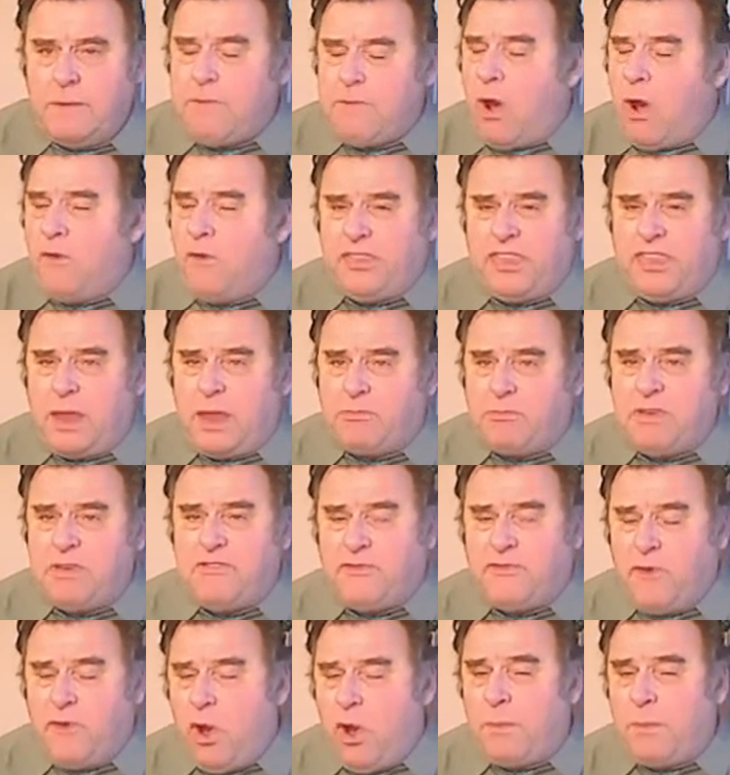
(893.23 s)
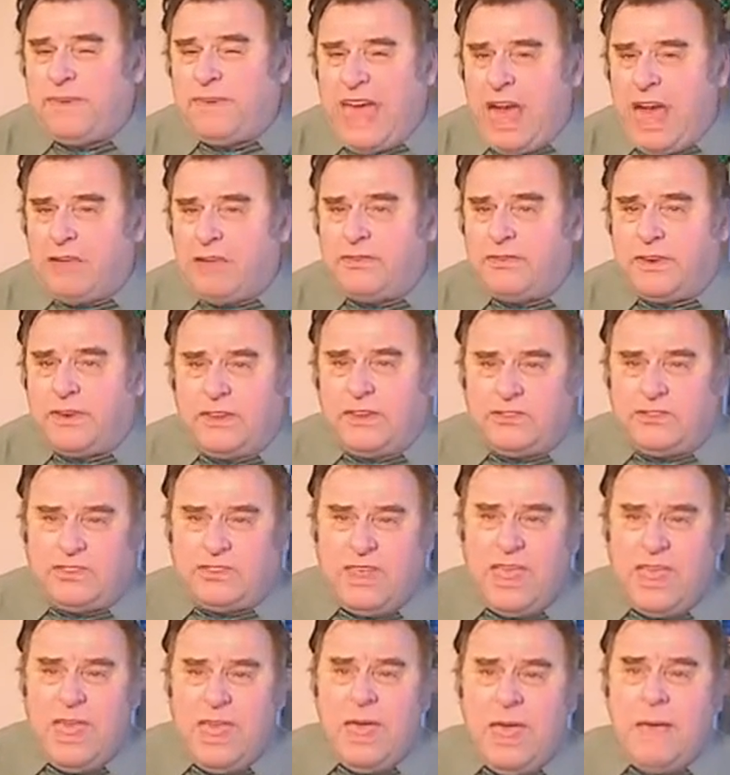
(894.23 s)
both of them Reformed
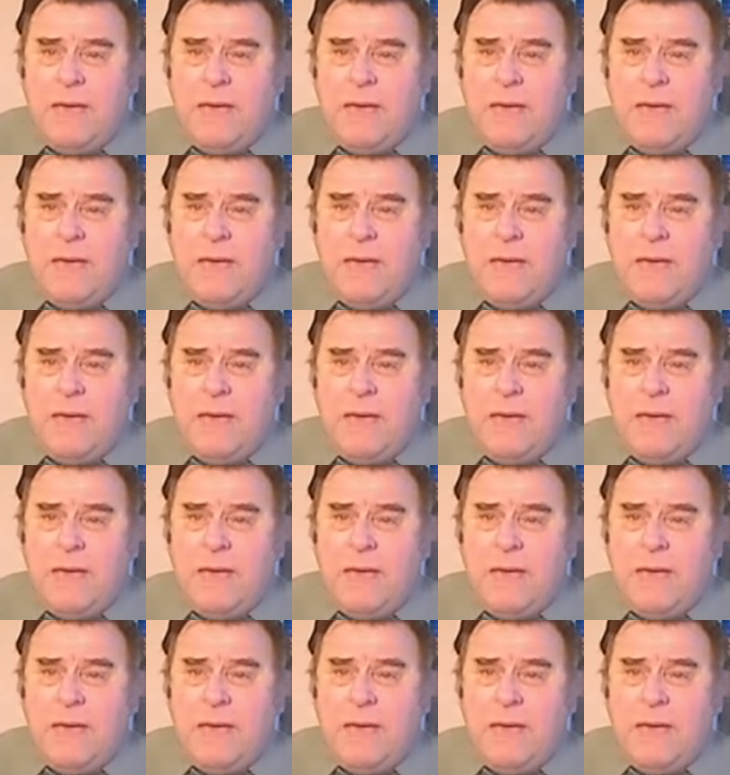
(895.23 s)
Calvinists,